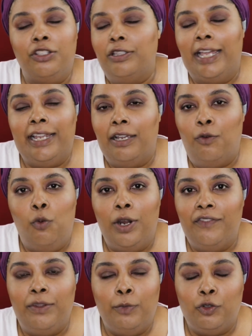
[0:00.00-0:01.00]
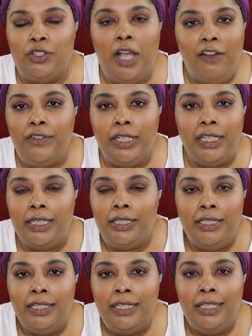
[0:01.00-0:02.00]
like one of the most
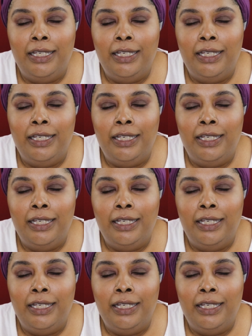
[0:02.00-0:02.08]
coveted